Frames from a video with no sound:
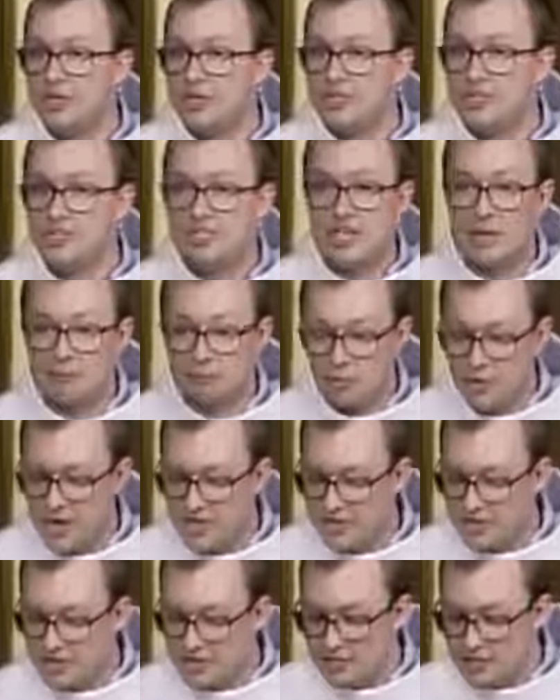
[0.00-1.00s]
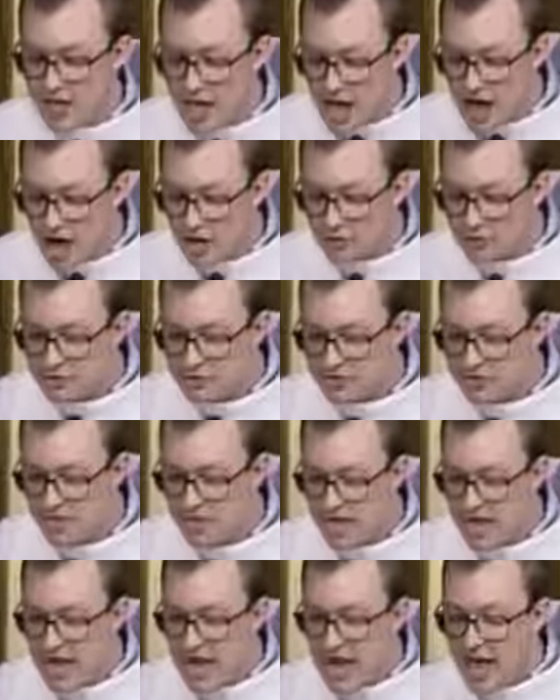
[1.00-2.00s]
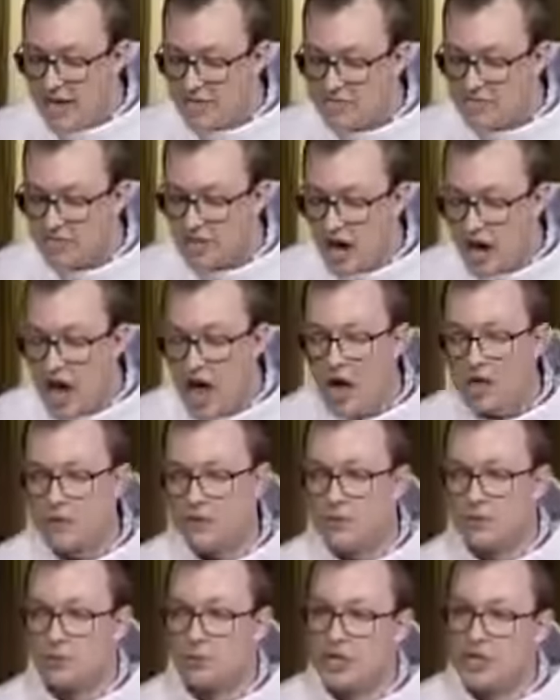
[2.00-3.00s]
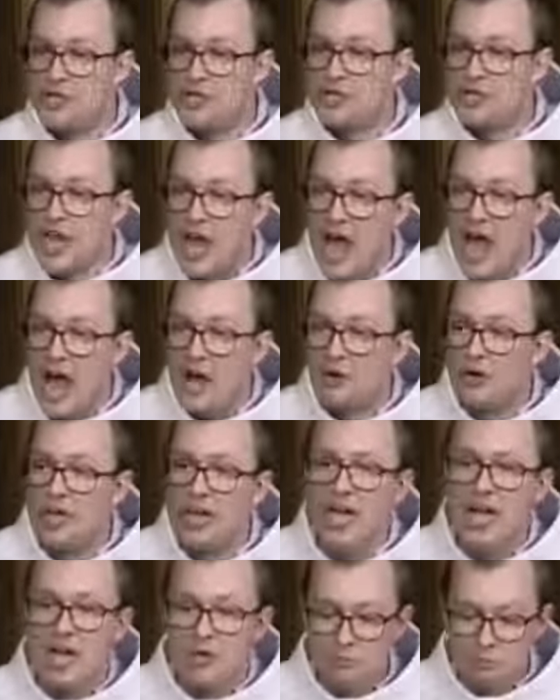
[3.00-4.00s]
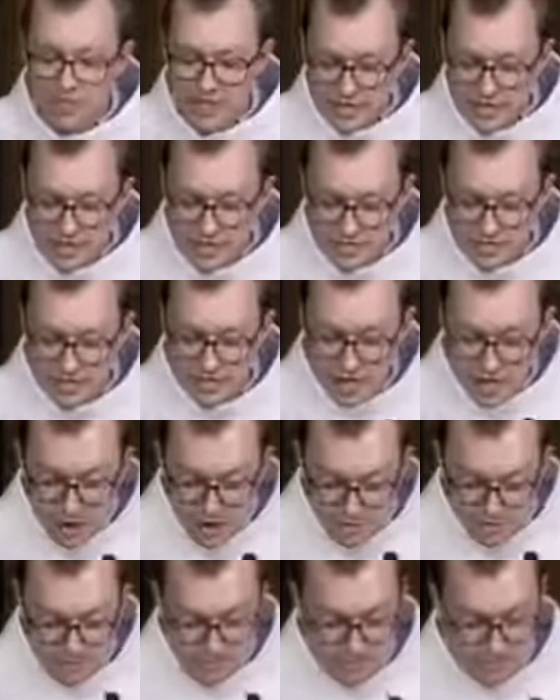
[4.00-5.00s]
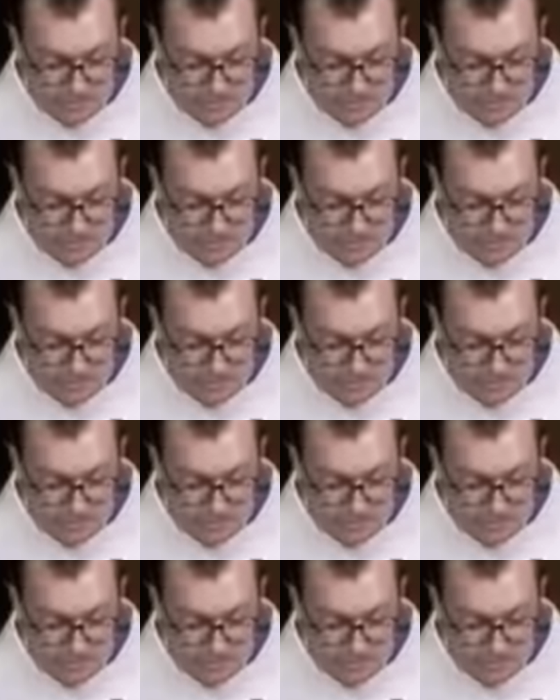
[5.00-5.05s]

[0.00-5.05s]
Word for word: to separate the clouds, and God to reach down and pick us up.